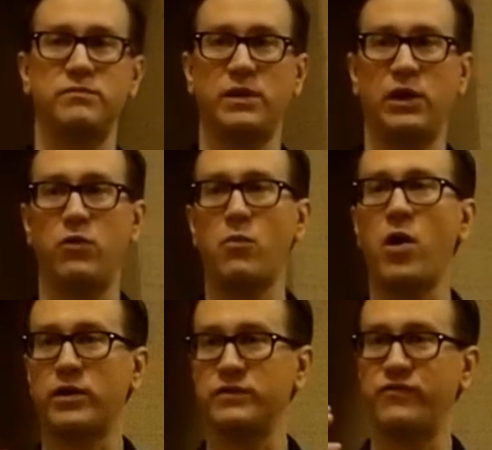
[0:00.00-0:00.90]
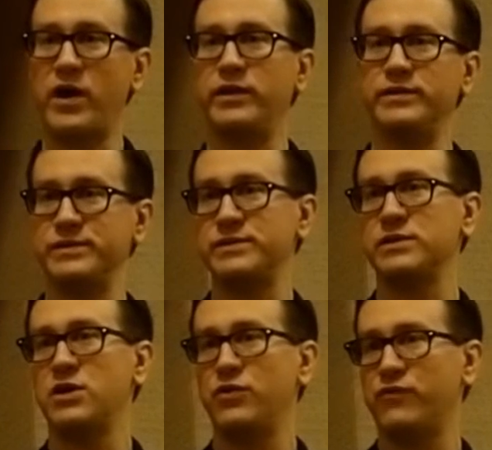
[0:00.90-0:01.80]
earmarked funds
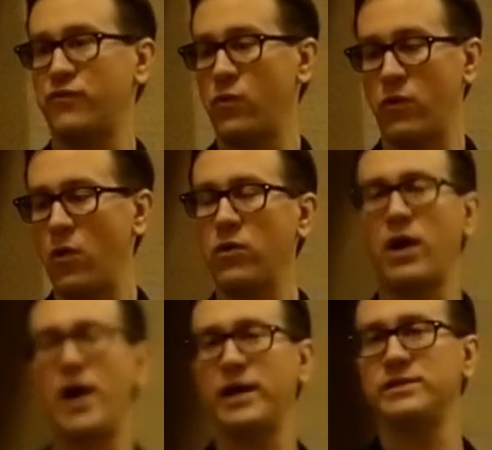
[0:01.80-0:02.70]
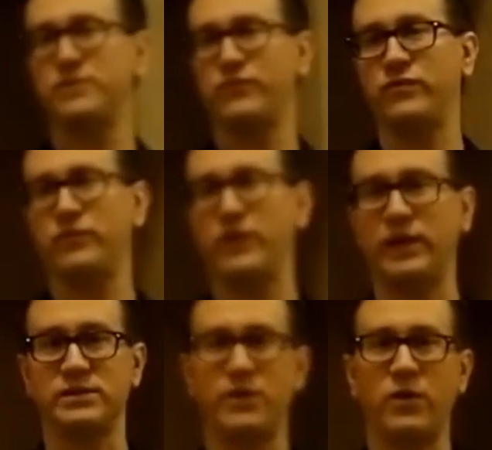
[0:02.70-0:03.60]
for all kinds of
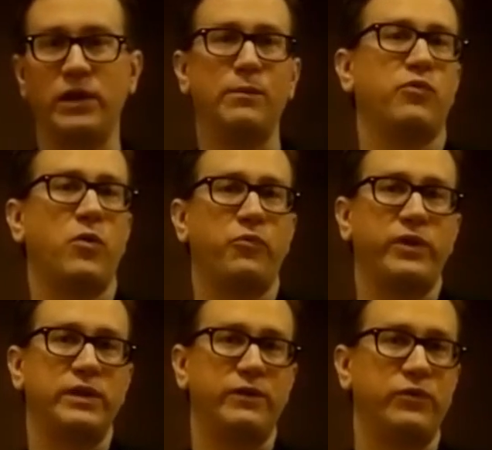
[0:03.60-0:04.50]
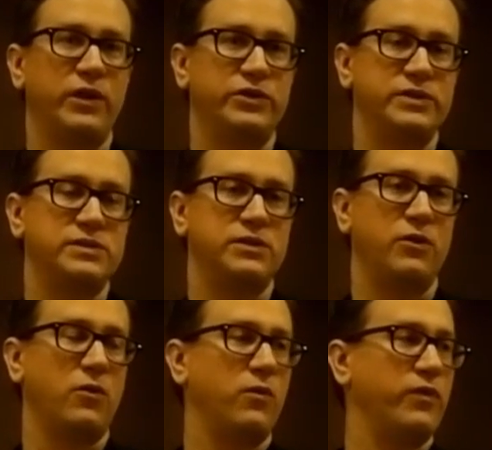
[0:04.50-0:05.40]
things that are inappropriately religious. You
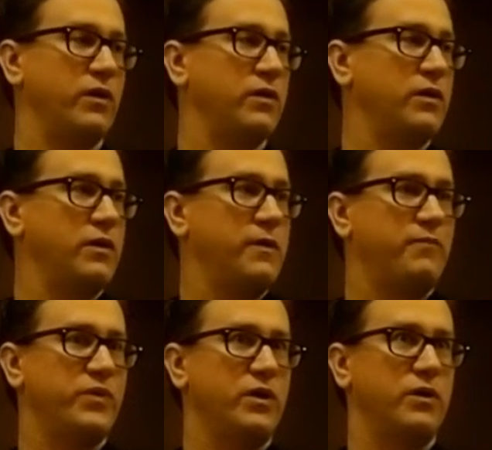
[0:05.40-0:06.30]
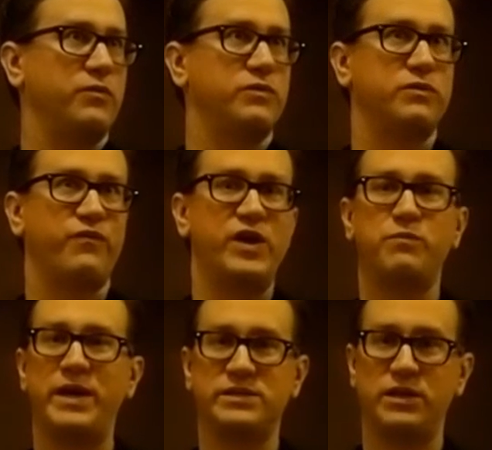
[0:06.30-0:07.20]
know, the uh,
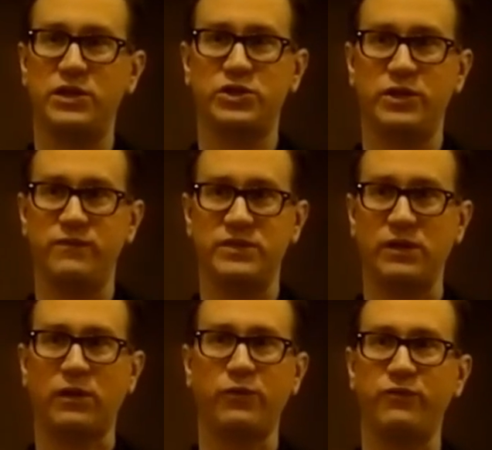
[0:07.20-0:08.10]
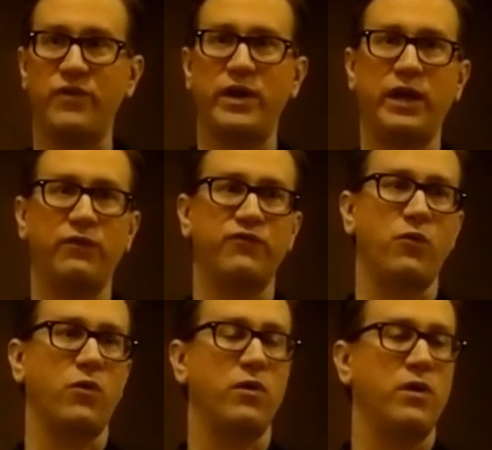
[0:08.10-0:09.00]
faith-based initiatives include funding
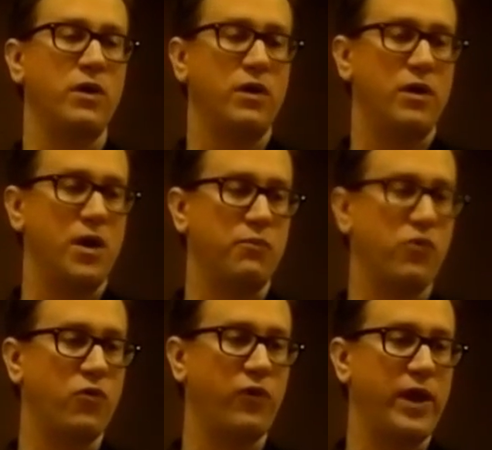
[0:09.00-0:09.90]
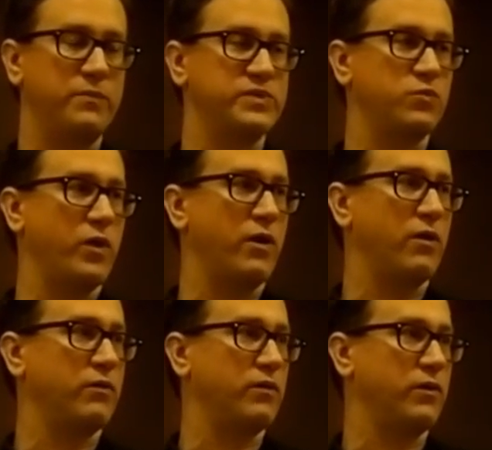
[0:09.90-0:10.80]
for uh, programs
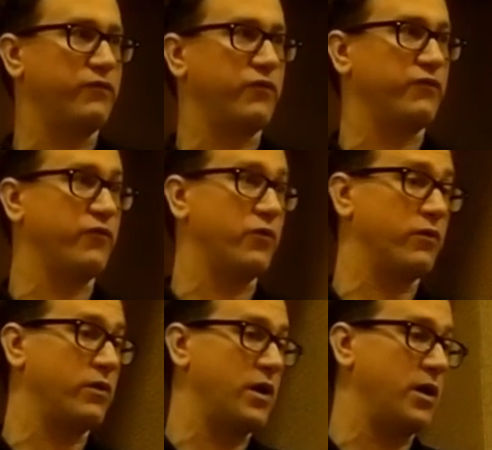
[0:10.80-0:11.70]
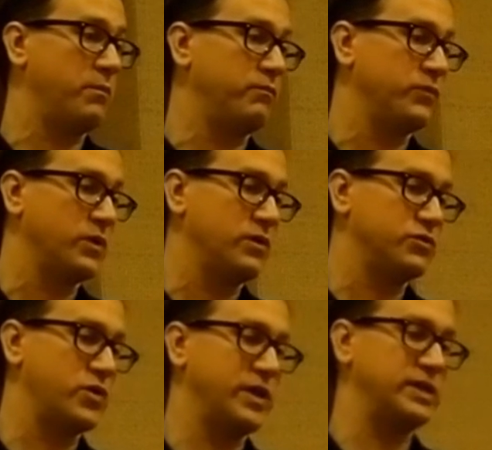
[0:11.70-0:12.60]
where, for, for um,
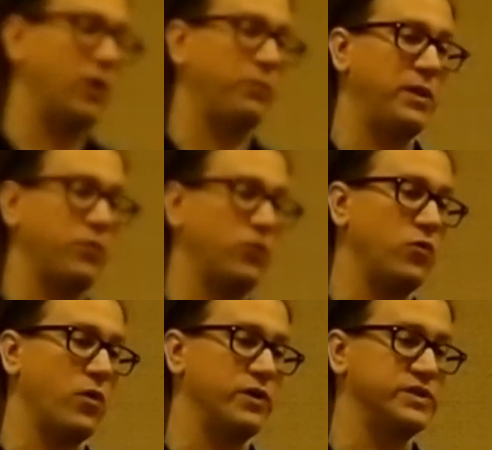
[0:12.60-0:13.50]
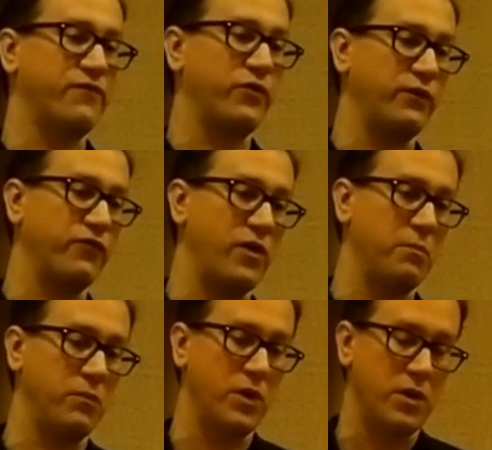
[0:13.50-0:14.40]
trying to help people who are suffering
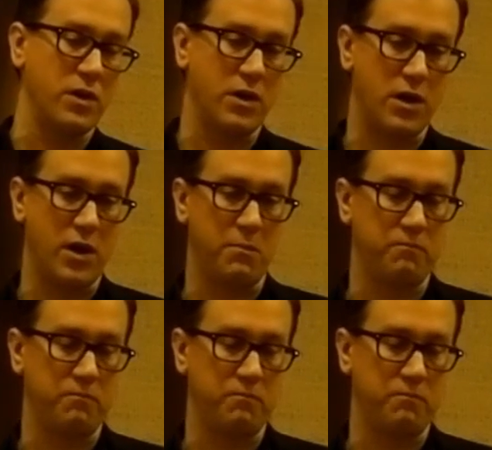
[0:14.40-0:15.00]
from uh,